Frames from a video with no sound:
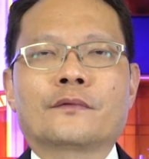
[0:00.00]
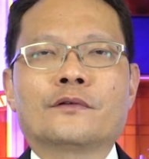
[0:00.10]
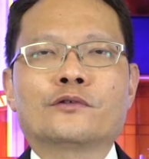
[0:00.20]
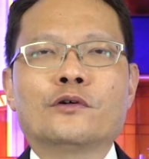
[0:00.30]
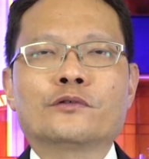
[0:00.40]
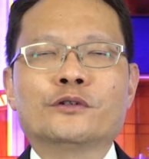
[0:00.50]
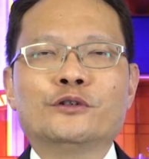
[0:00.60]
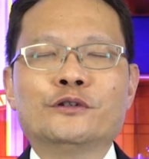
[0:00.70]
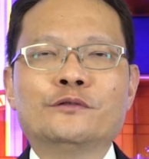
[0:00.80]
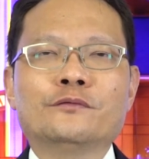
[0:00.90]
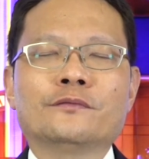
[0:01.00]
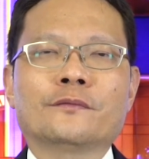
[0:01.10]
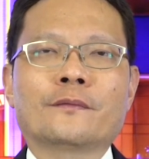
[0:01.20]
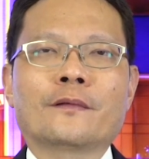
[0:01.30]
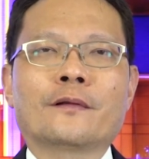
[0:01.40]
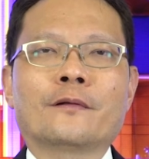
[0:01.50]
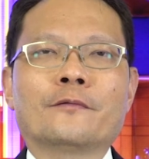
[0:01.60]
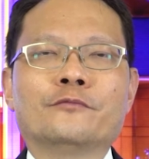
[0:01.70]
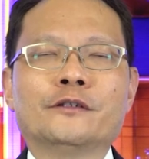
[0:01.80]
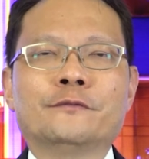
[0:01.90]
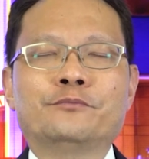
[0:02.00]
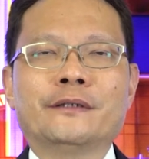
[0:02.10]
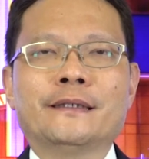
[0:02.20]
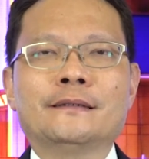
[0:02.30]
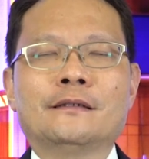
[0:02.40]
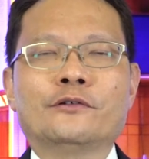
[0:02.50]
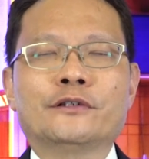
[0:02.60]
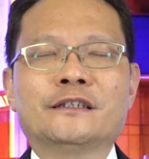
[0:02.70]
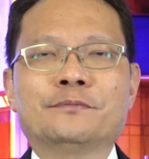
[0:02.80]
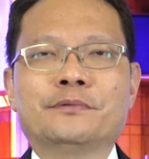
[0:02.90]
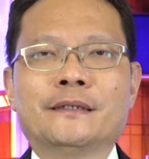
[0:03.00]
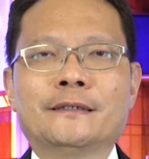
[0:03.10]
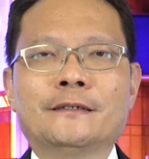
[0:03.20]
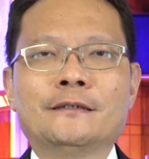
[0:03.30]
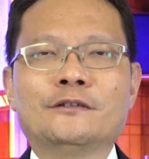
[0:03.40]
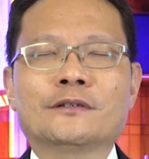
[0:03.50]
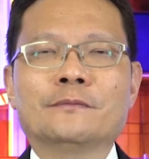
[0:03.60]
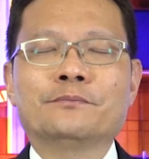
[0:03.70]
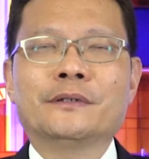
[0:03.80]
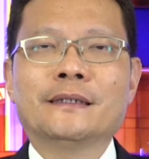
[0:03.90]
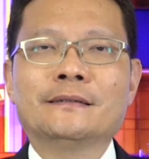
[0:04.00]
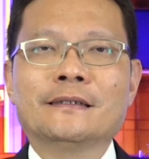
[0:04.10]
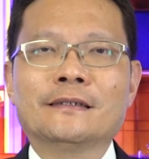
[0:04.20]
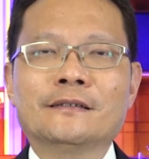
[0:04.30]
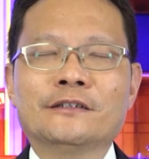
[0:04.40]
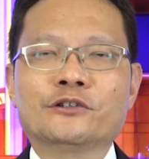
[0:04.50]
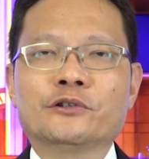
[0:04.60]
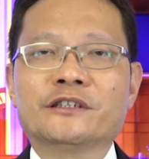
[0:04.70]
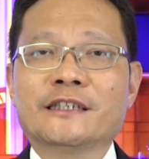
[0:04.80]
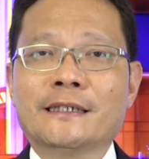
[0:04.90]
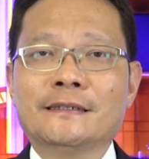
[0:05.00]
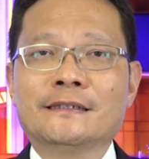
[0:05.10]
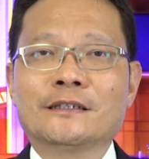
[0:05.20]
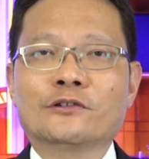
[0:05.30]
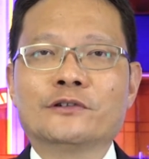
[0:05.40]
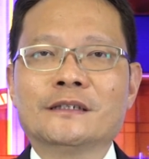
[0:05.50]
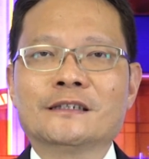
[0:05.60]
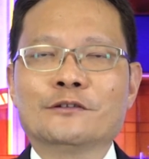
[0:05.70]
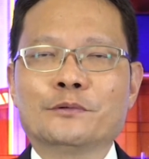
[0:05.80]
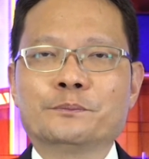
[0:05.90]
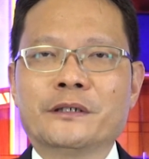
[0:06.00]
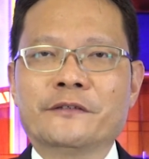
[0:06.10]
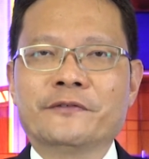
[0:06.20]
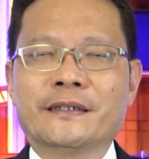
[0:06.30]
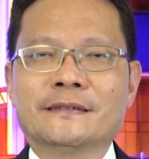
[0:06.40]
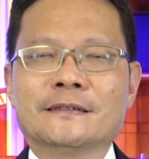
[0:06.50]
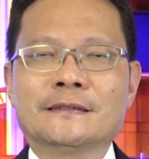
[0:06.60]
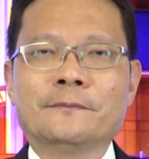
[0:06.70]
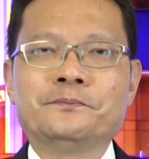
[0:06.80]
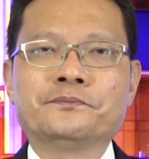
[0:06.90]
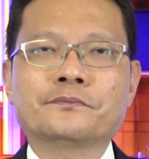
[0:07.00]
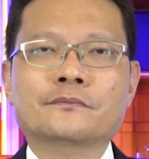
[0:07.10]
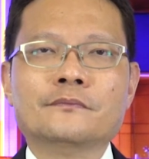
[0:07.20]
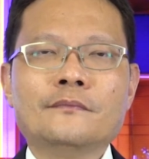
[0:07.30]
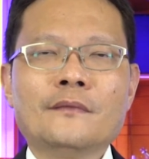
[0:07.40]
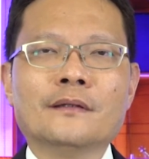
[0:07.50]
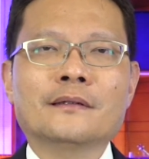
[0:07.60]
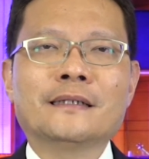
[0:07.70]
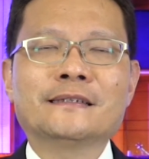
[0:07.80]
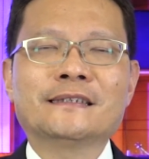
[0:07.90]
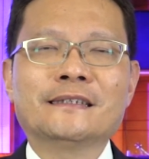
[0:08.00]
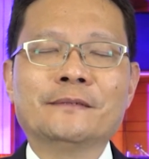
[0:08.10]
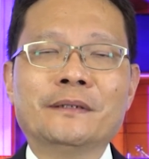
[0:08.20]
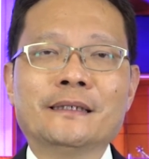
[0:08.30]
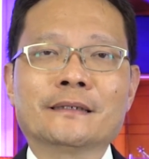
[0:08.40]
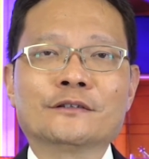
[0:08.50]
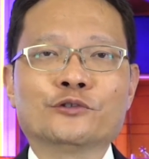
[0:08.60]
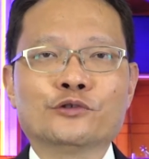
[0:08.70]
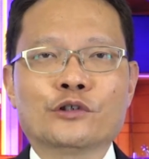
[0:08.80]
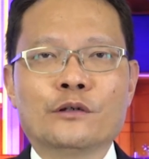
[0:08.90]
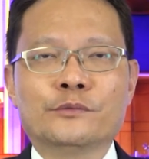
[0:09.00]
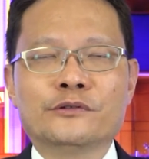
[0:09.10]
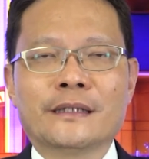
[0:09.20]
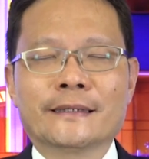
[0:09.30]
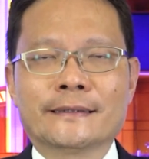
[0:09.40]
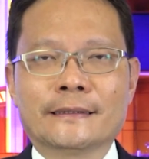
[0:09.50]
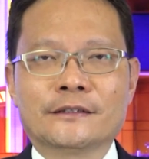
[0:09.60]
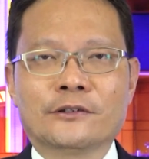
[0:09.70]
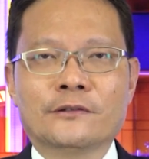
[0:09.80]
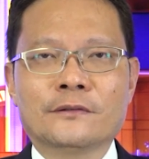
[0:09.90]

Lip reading: To conclude, we'll pray the Lord's Prayer. You can pray in English or Chinese according to your preference. Dan chi si bi yang zu do bun lai jie zu.